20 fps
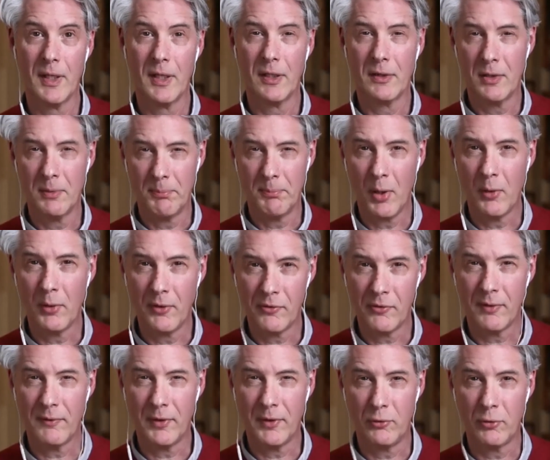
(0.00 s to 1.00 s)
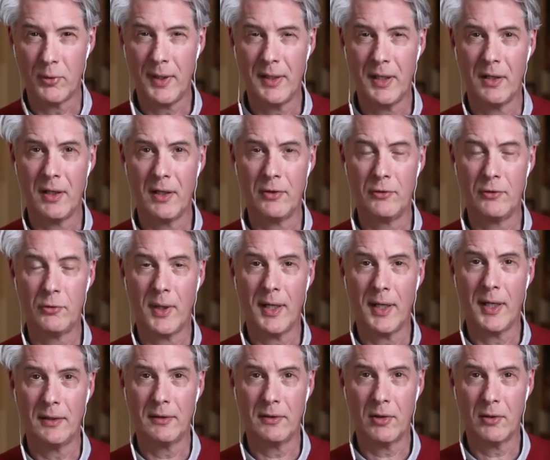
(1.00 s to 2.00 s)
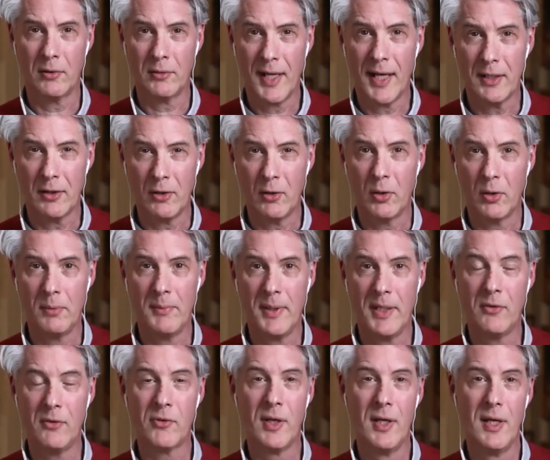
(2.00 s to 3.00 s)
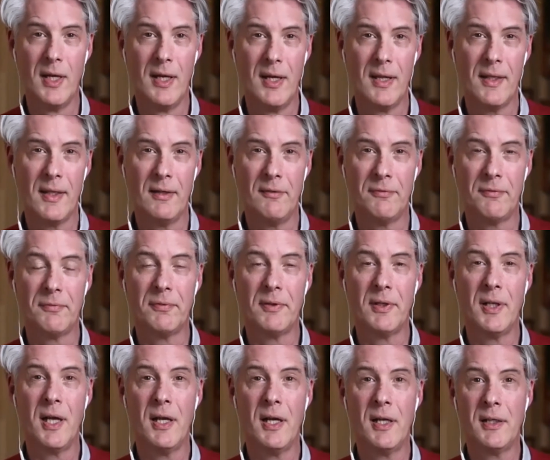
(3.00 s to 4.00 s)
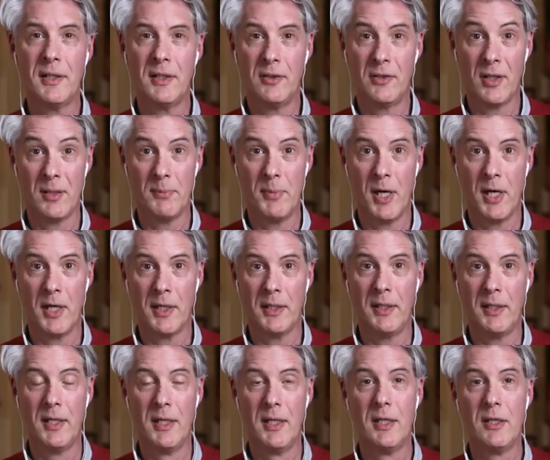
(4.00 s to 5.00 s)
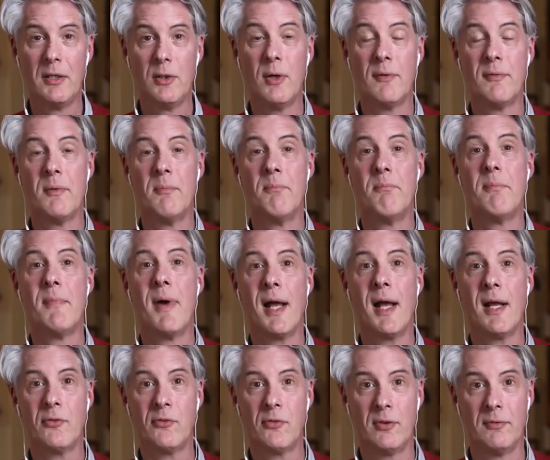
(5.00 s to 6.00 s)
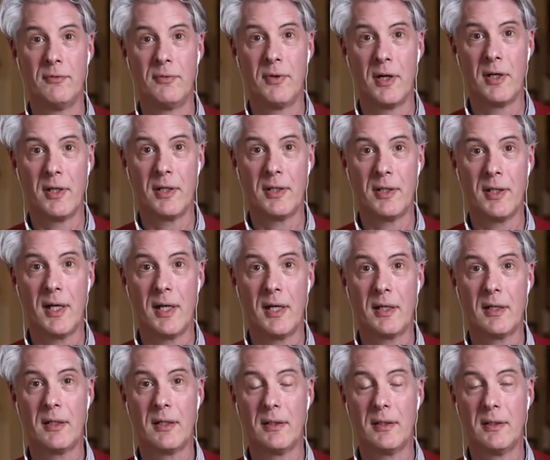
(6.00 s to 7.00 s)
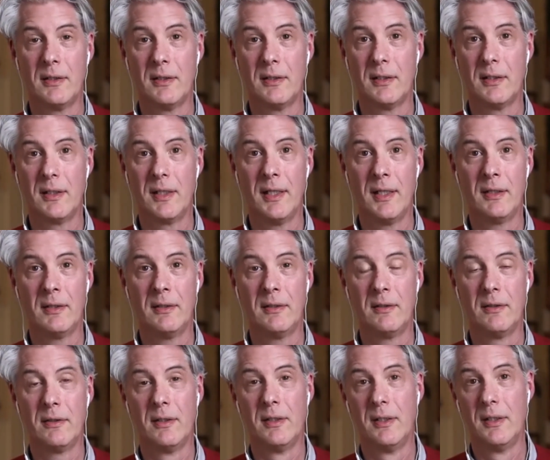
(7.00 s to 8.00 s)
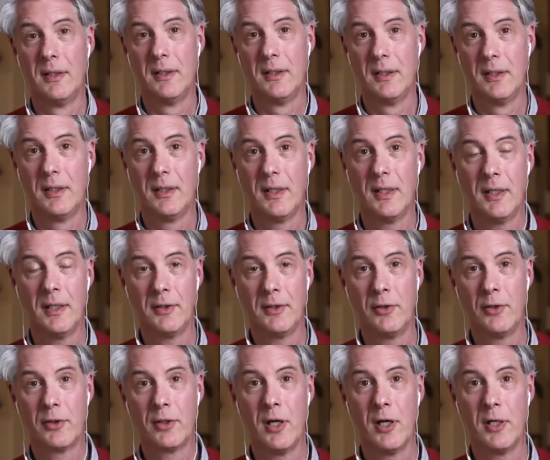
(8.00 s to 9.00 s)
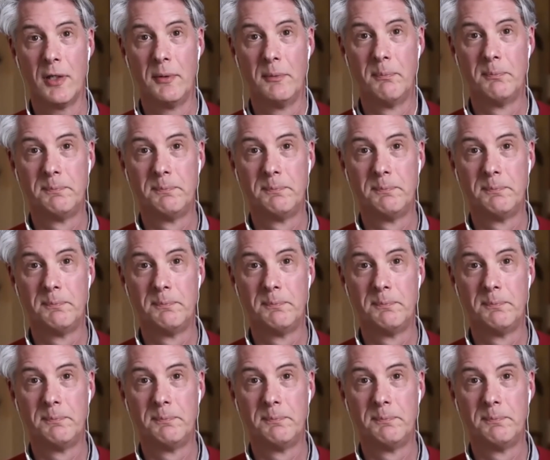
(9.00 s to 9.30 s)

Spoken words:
components of adrenaline called catecholamines. They flood into the body. You have a massive heart attack, and you're gone.